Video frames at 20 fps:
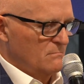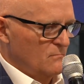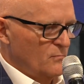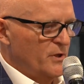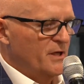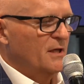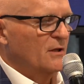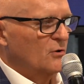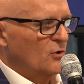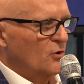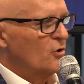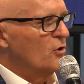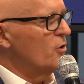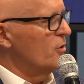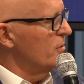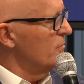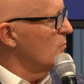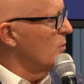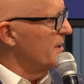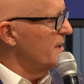We can
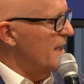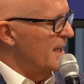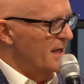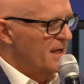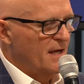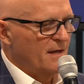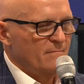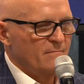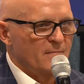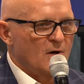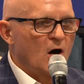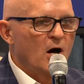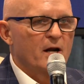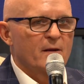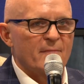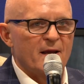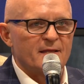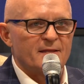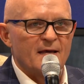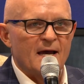learn what that and
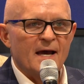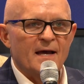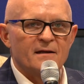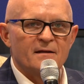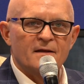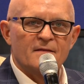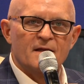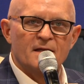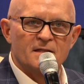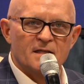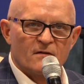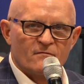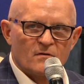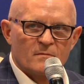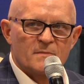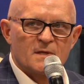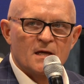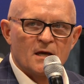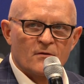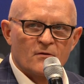automate that and then give
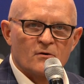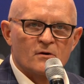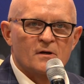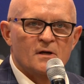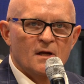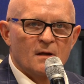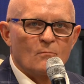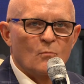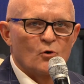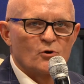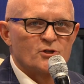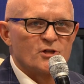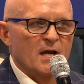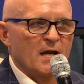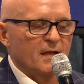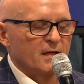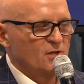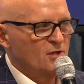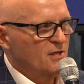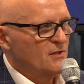them the other more
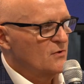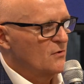challenging,